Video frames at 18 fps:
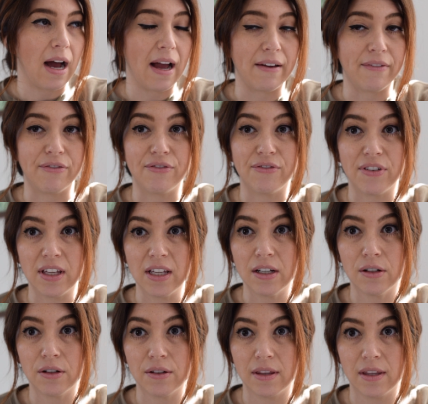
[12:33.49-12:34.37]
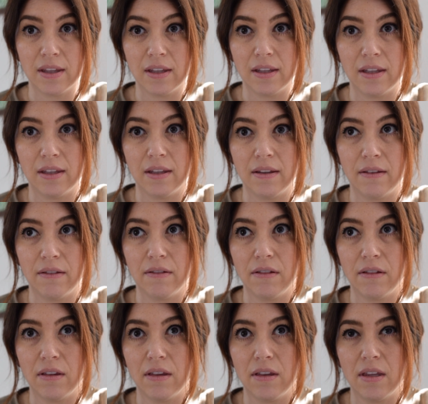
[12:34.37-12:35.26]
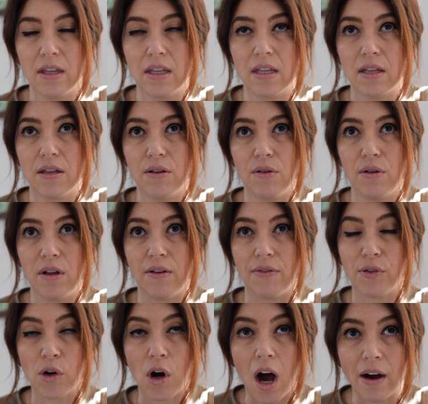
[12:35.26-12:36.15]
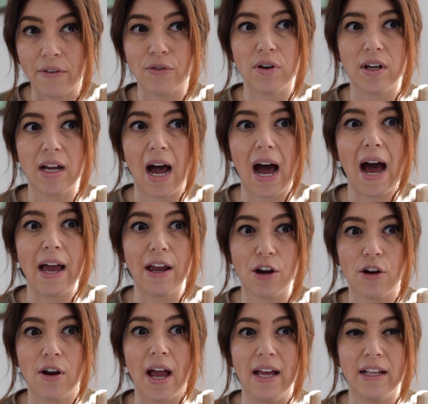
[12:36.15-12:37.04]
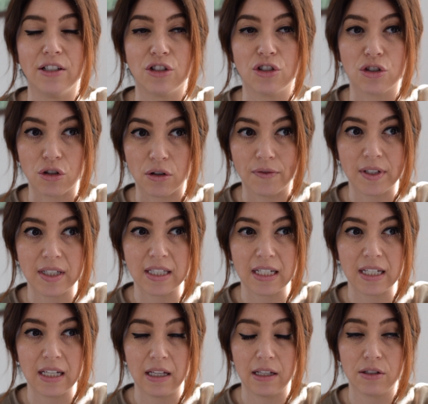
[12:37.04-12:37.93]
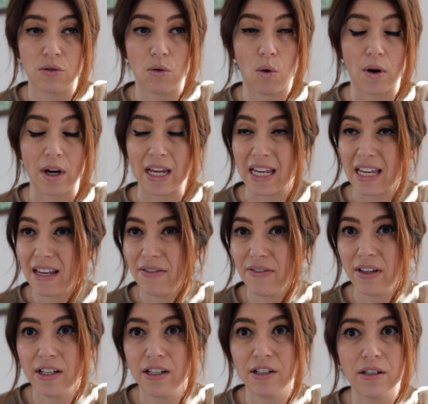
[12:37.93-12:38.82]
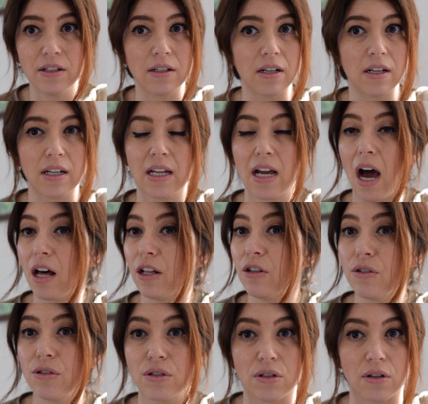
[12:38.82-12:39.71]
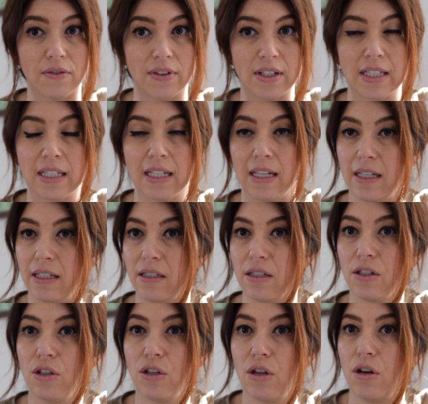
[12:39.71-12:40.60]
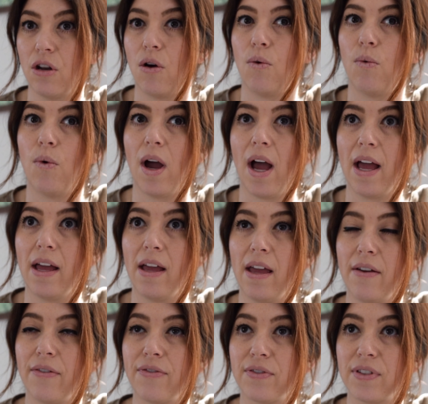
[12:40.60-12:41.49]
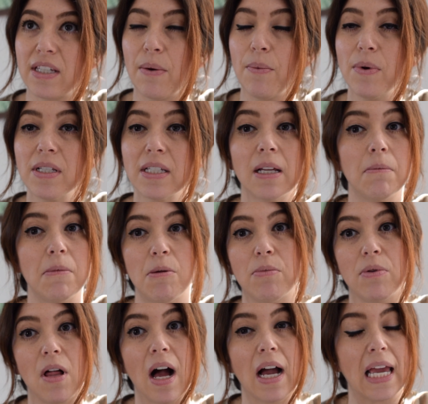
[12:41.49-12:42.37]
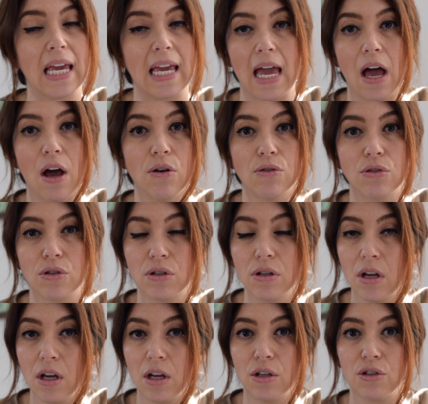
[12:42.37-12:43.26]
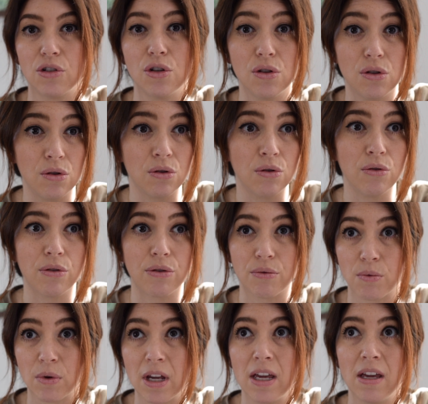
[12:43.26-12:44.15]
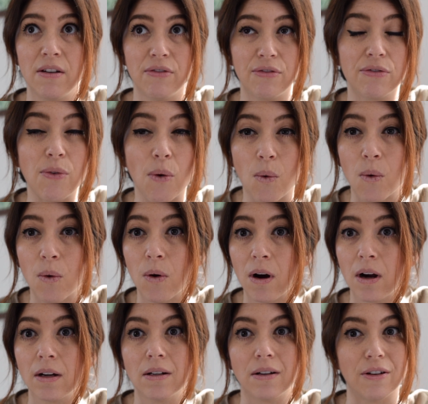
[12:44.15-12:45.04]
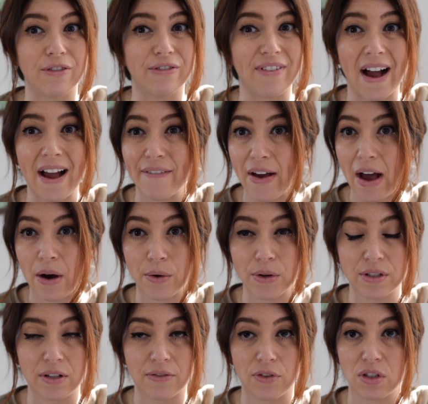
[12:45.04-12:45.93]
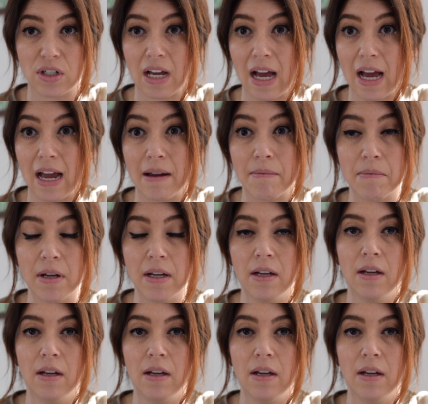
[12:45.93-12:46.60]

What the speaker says: feel if you're offering higher end services or even color services, if someone's going to be blocking out 2, 3, 4, or 5 hours of your time,